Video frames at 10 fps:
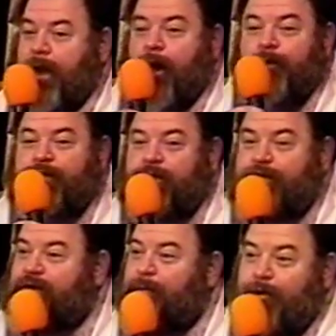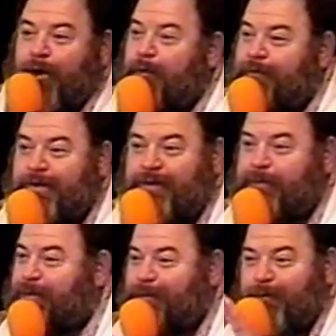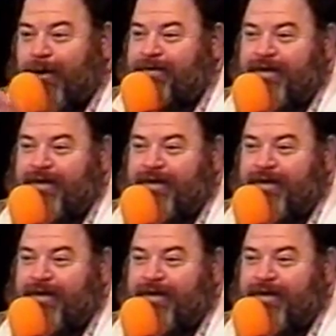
I was going to just skip right over this, but the Ruach,